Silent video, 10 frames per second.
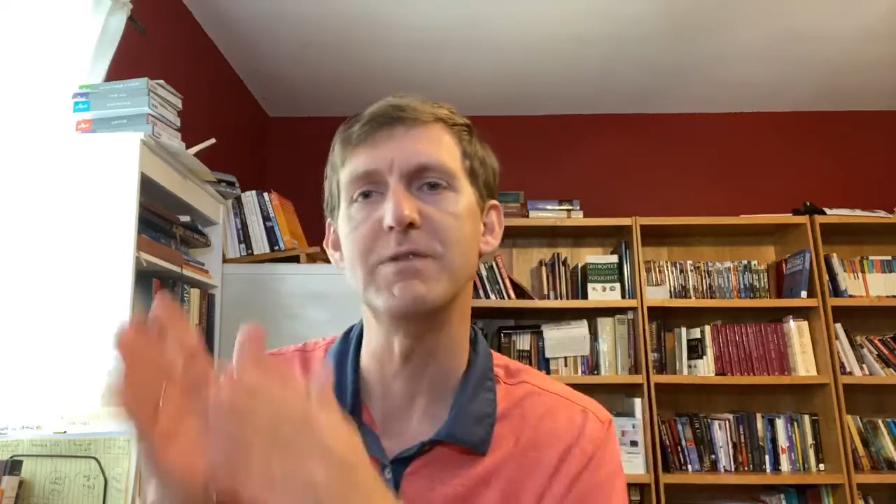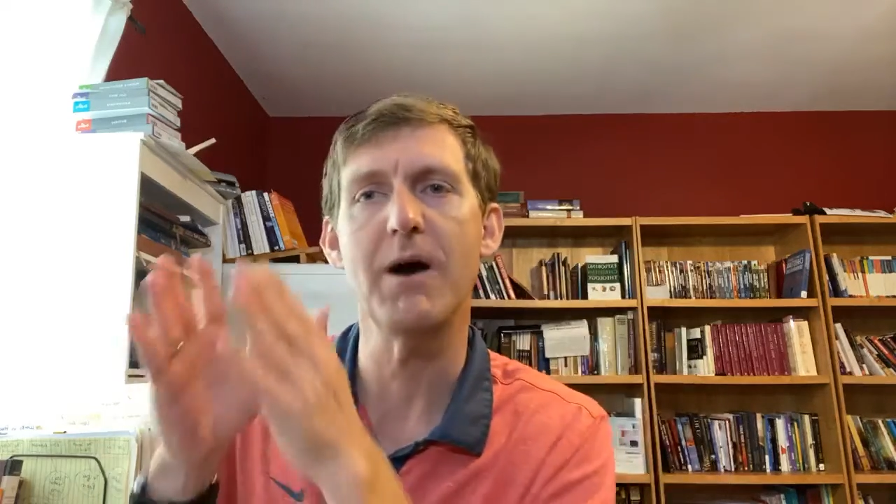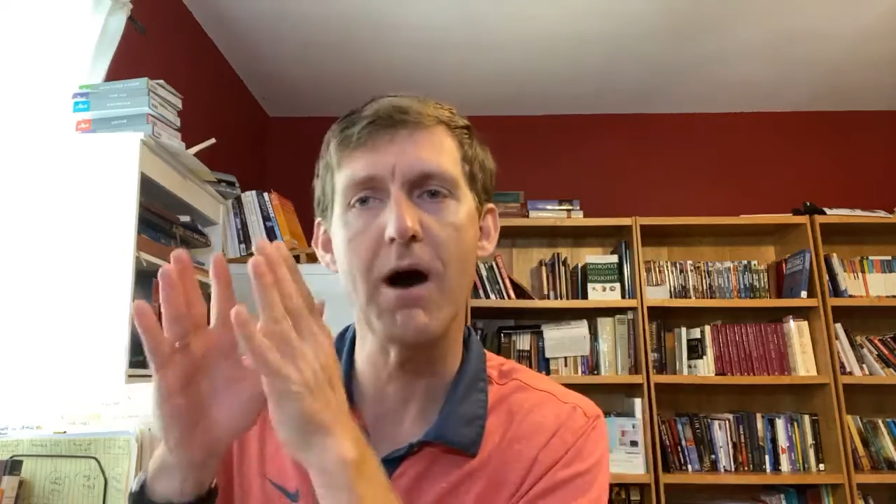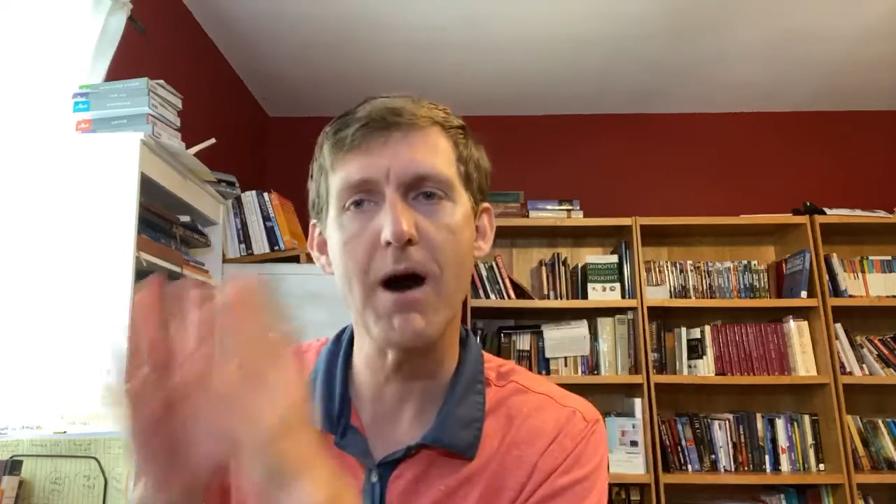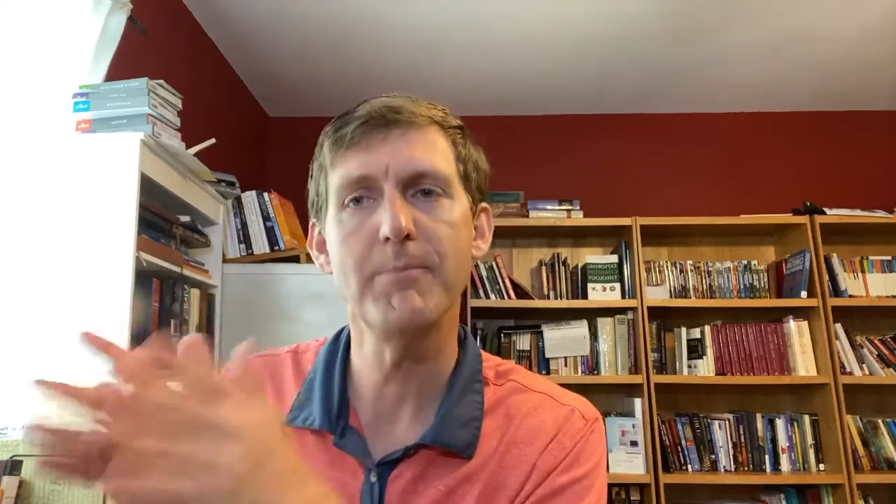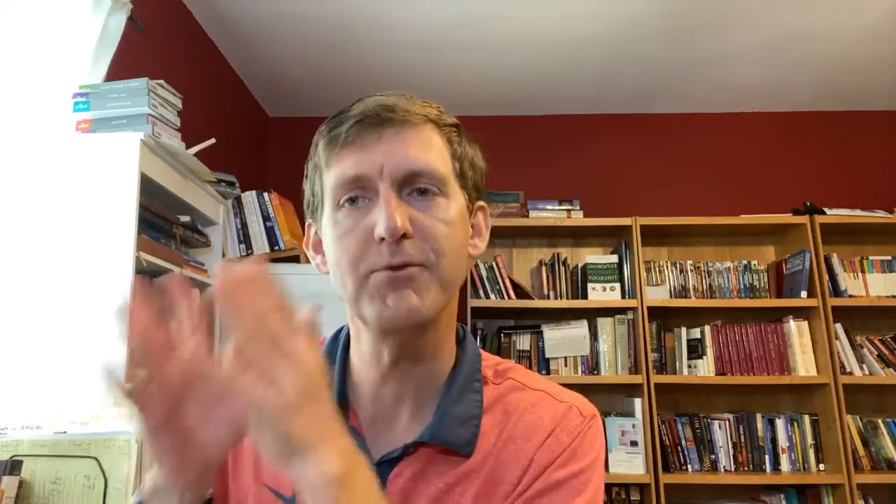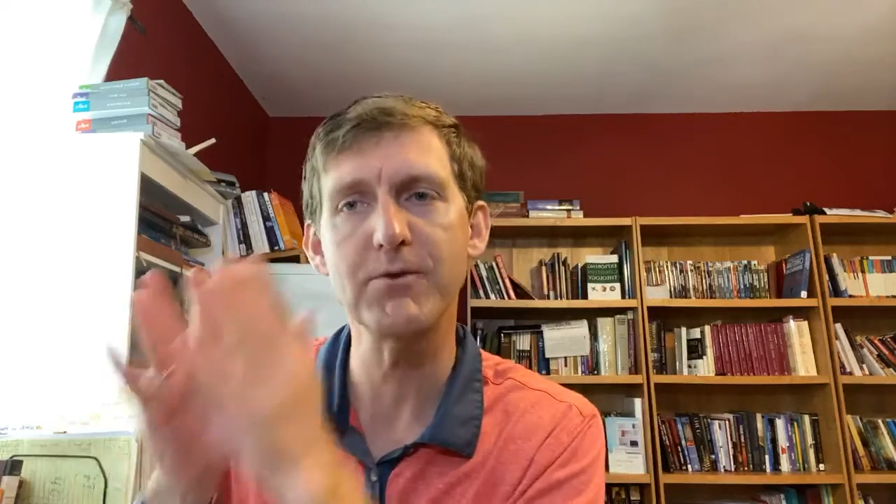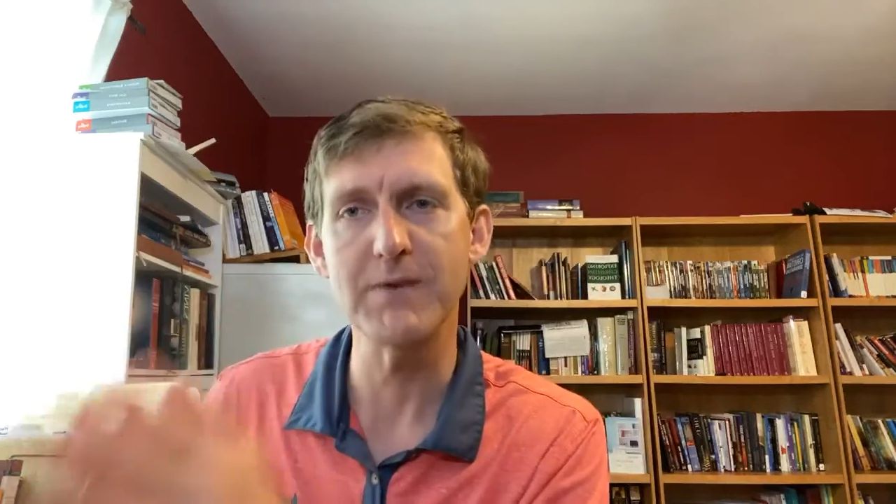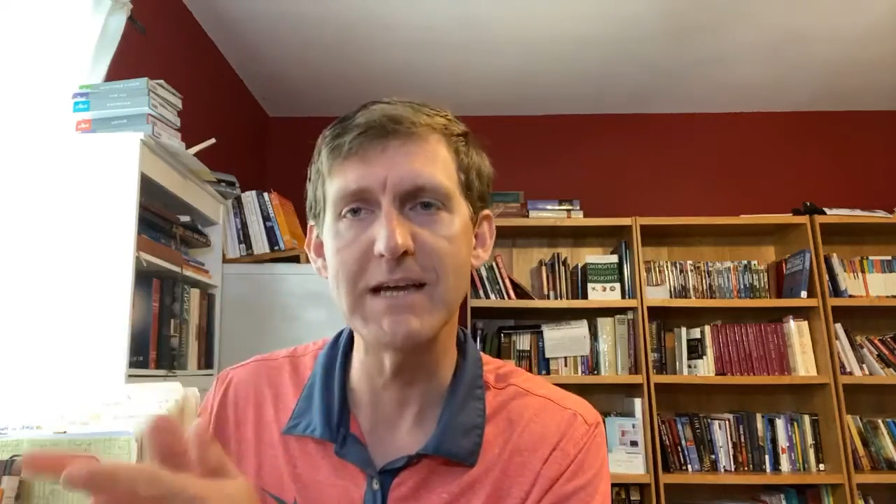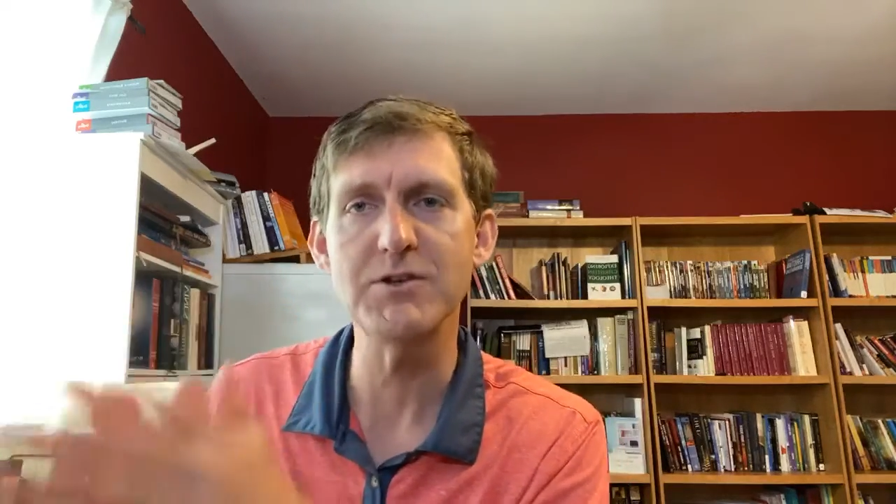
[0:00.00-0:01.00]
The
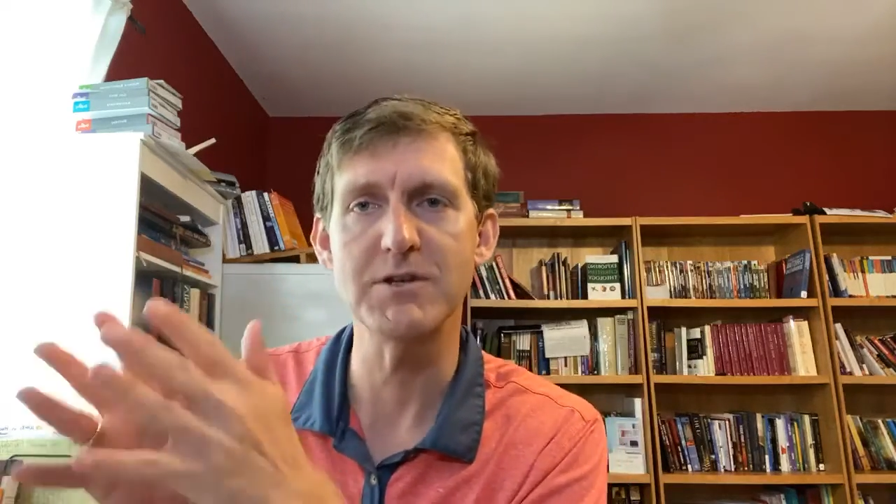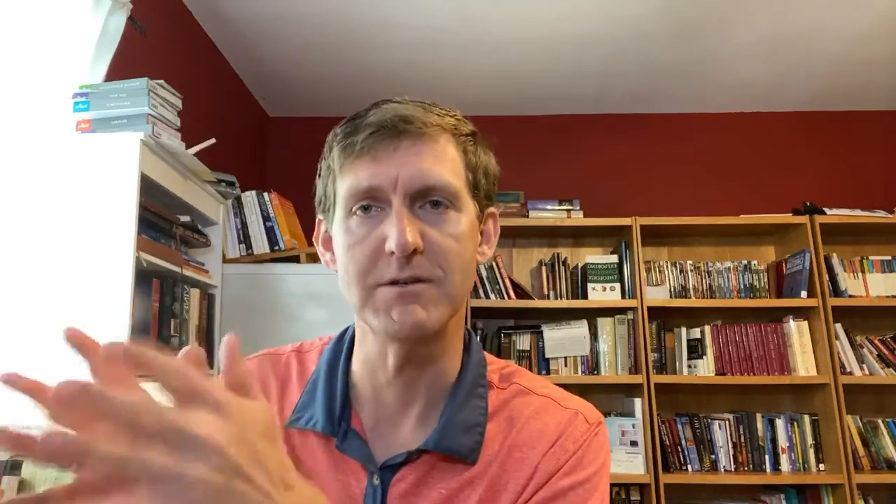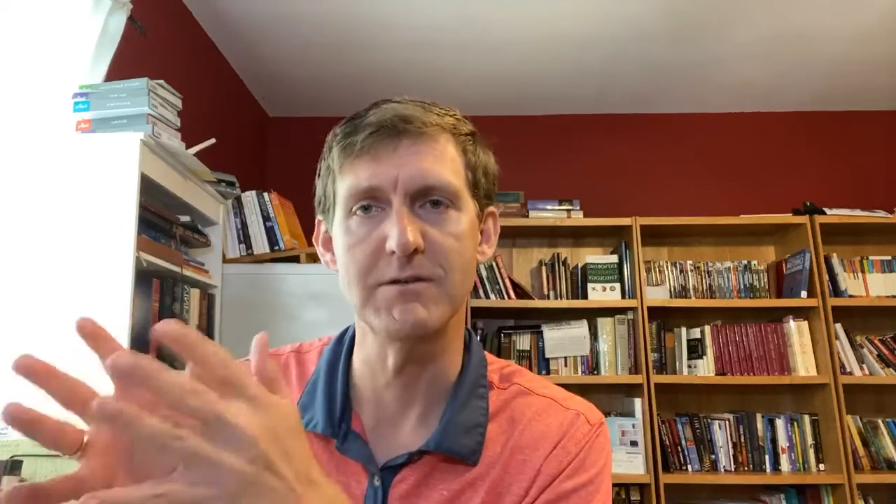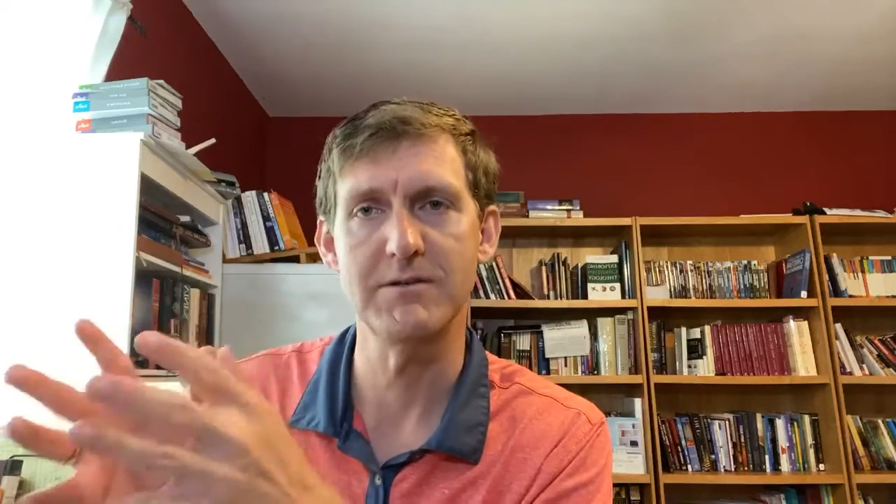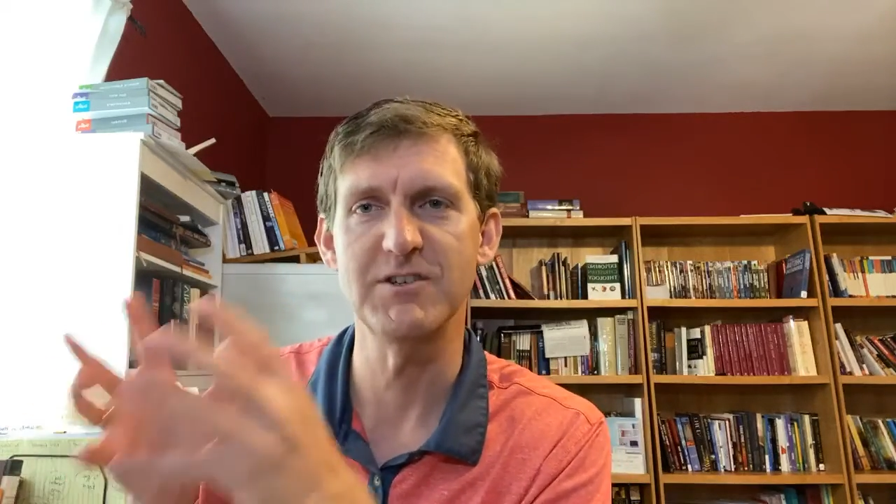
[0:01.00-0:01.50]
observations,